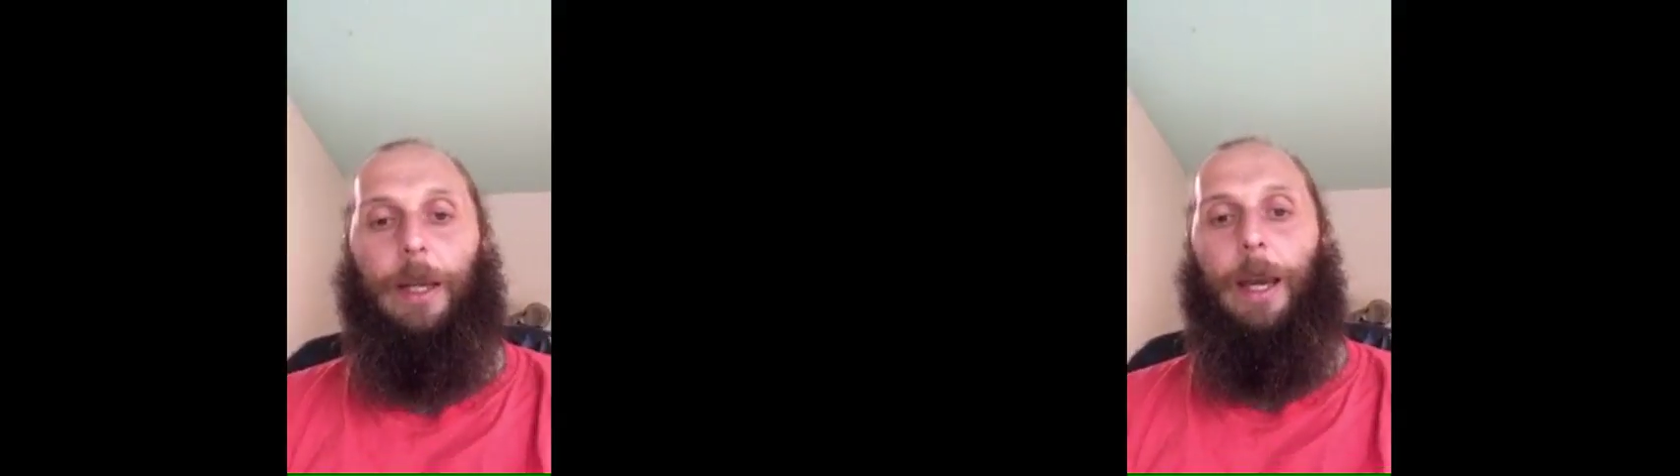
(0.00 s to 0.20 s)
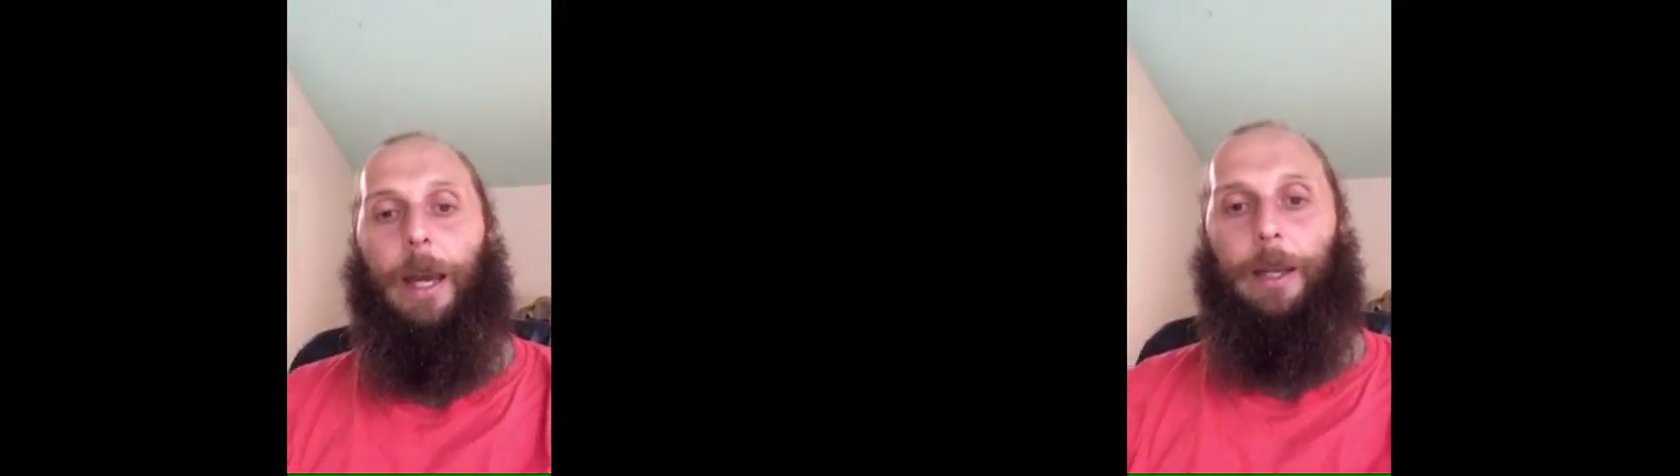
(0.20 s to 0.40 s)

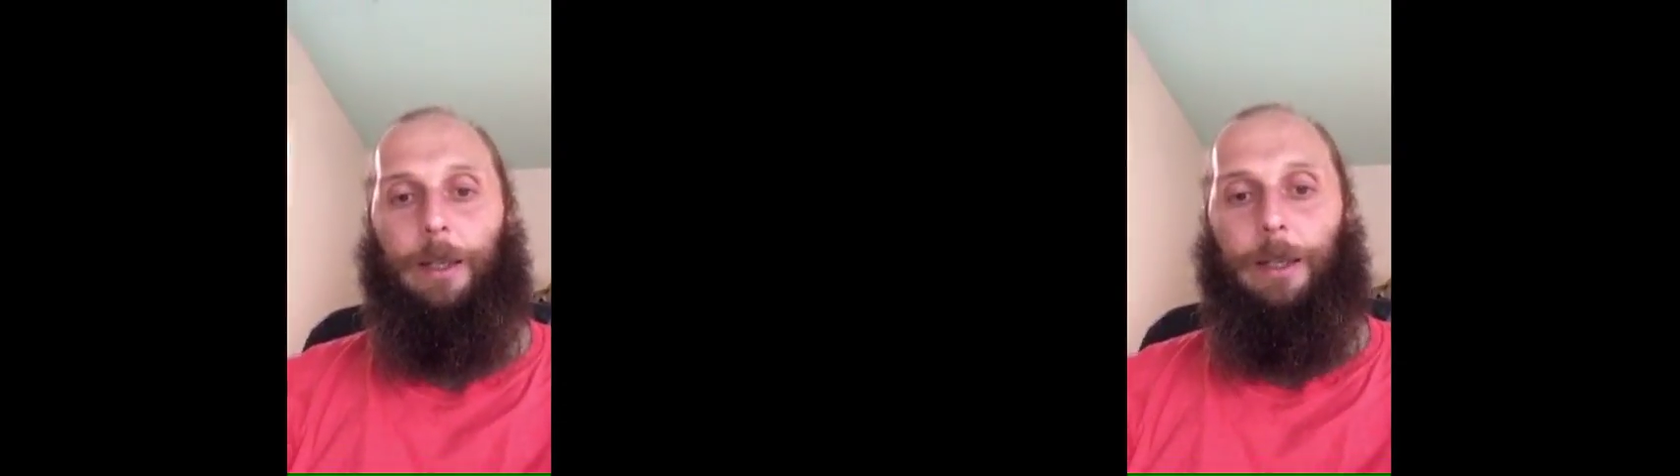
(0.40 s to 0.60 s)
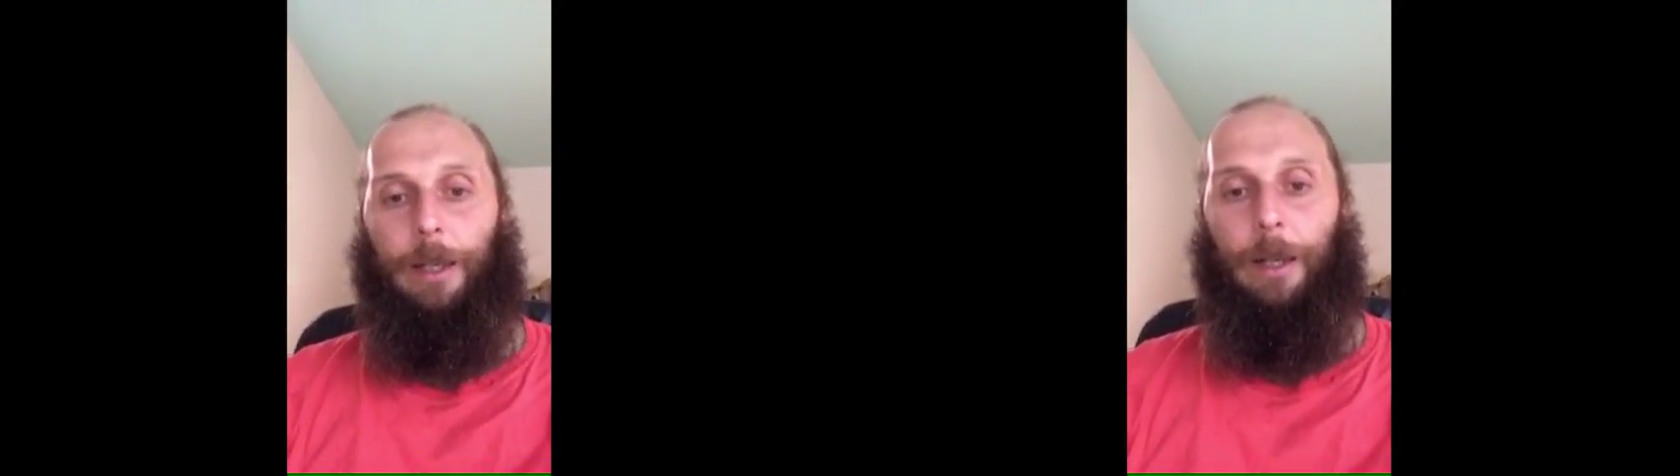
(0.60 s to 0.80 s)

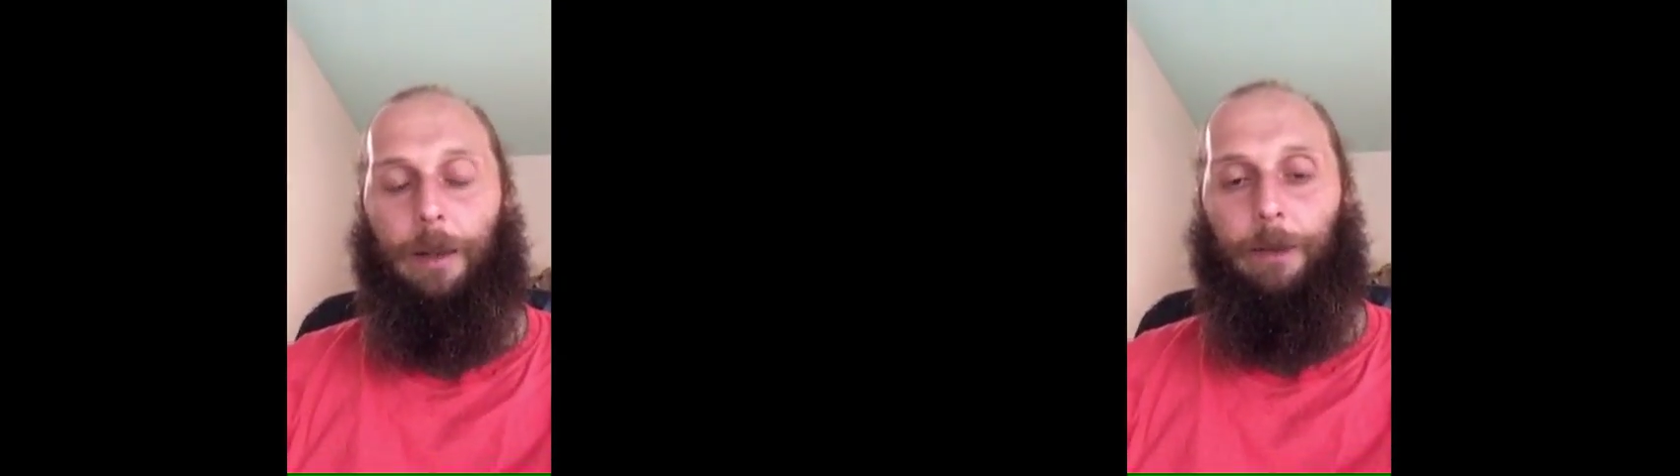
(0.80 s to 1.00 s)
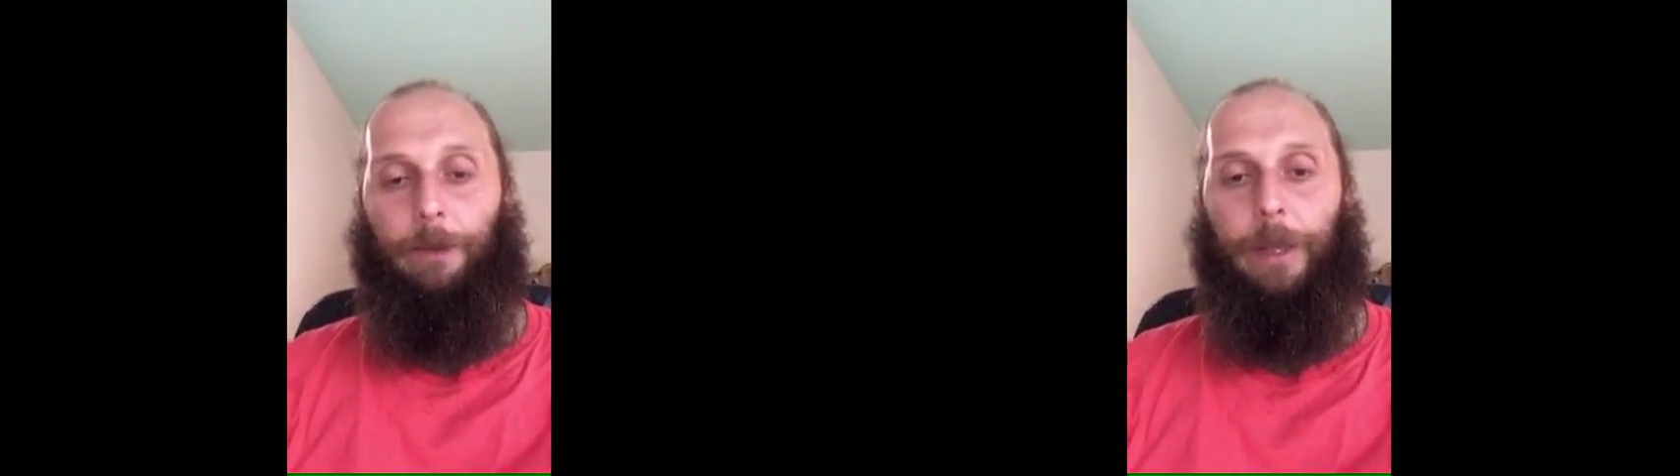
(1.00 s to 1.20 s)
End
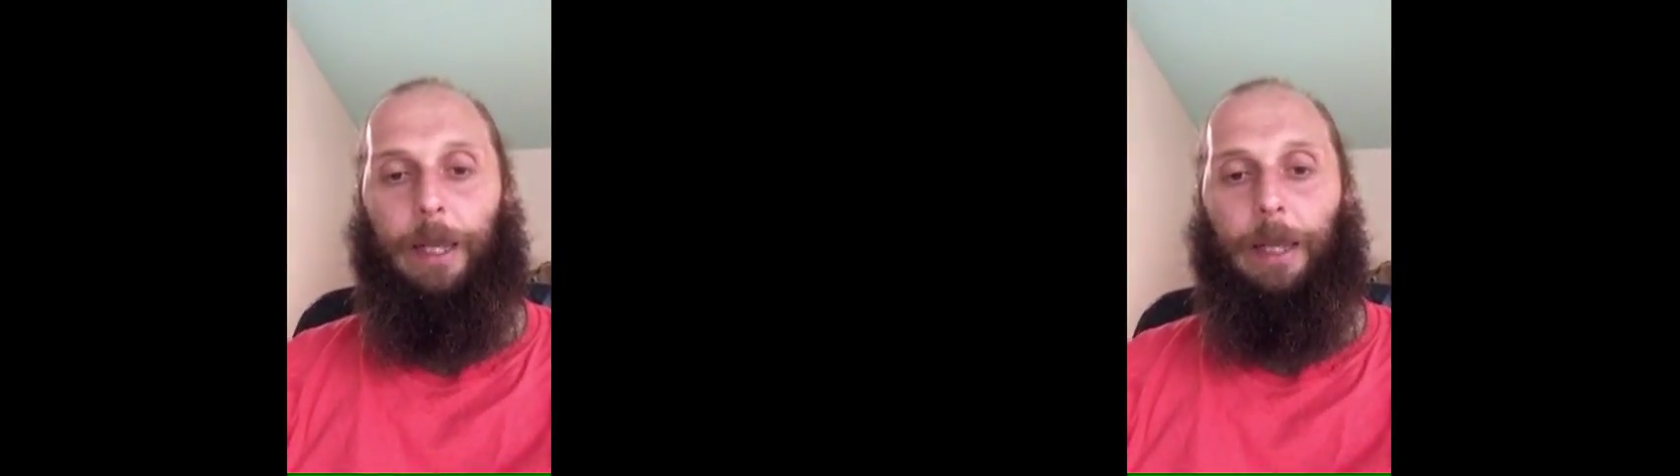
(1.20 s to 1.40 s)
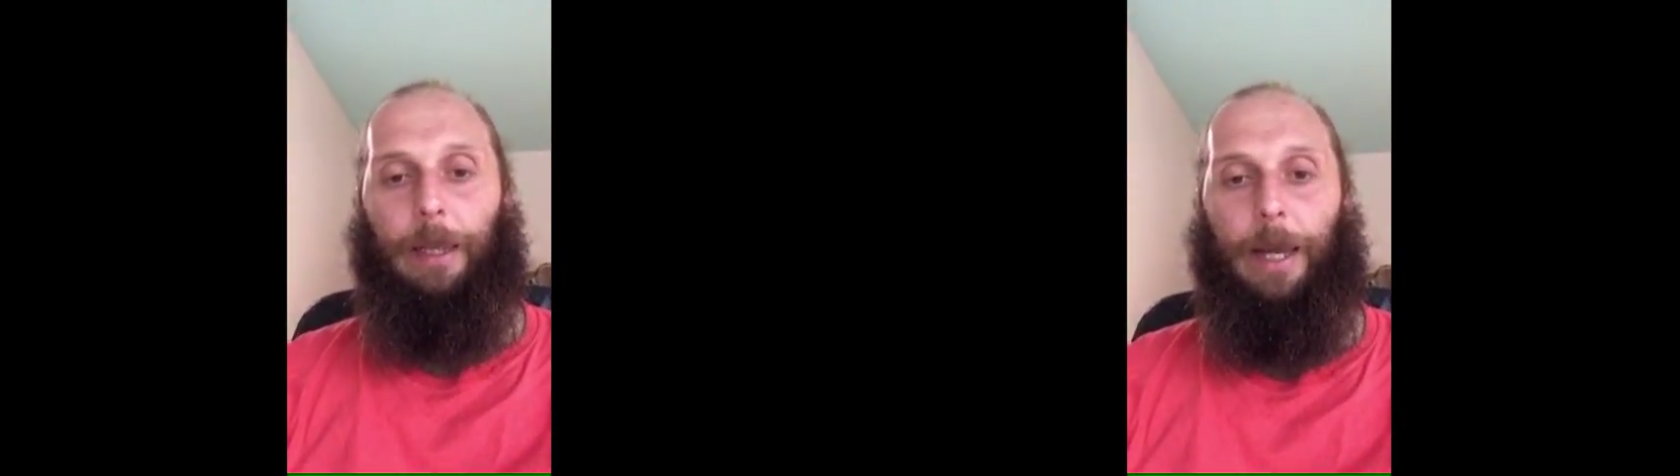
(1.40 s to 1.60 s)
of
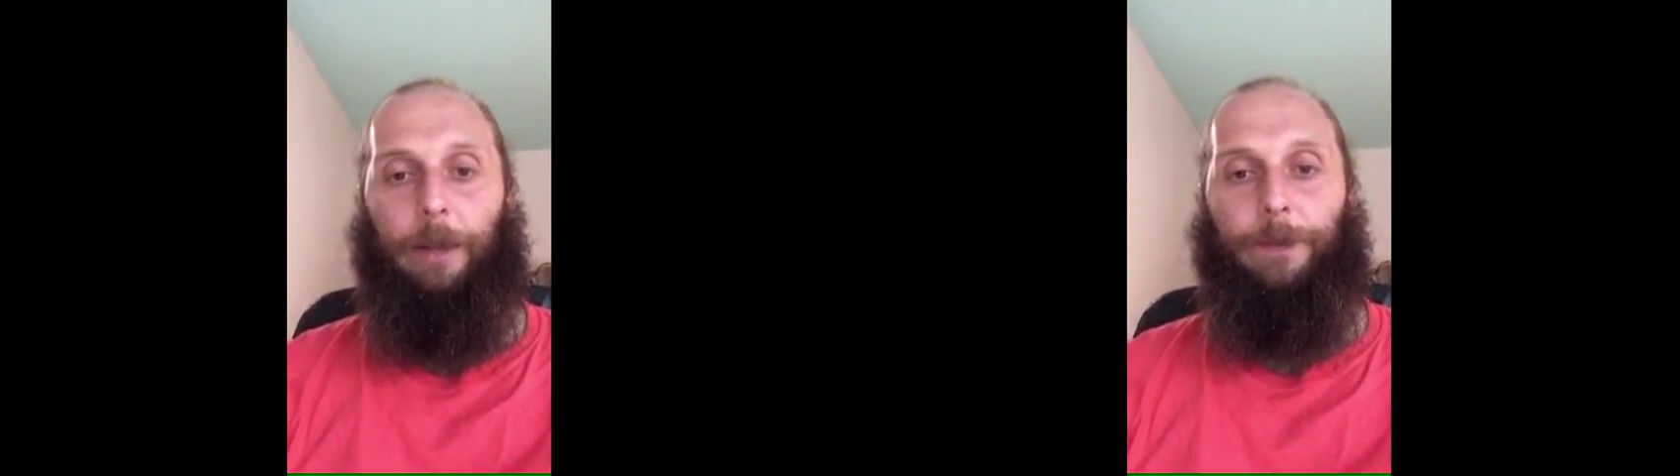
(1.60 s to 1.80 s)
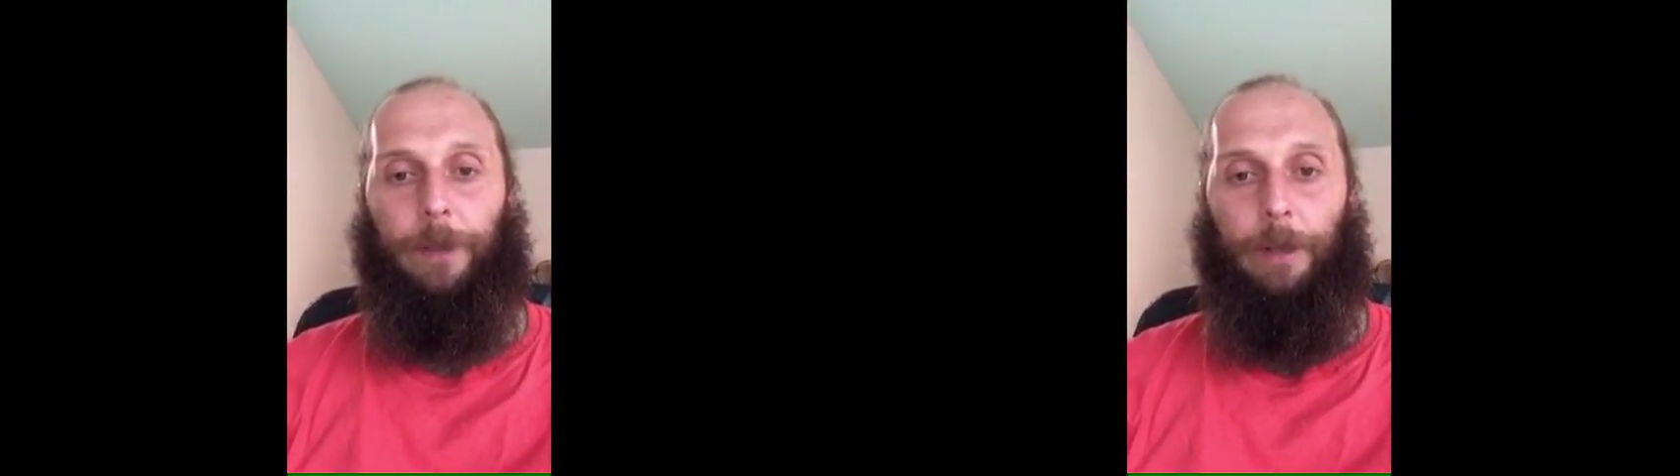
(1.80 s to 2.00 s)
the life